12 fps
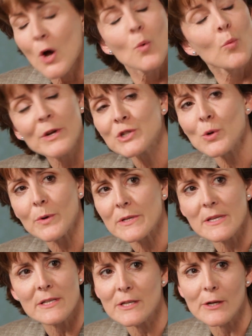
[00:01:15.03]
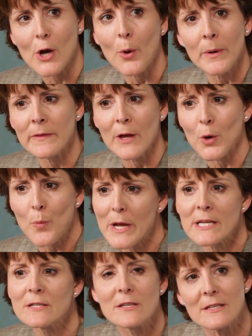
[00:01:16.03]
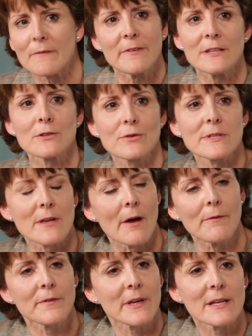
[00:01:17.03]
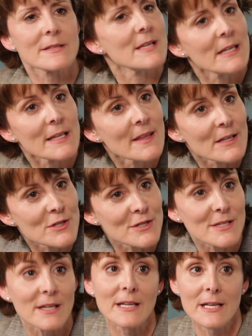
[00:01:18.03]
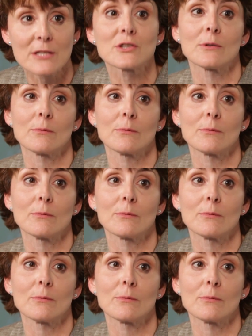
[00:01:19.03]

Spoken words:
one choice is to go in there ready to defend yourself against anything she's going to hit you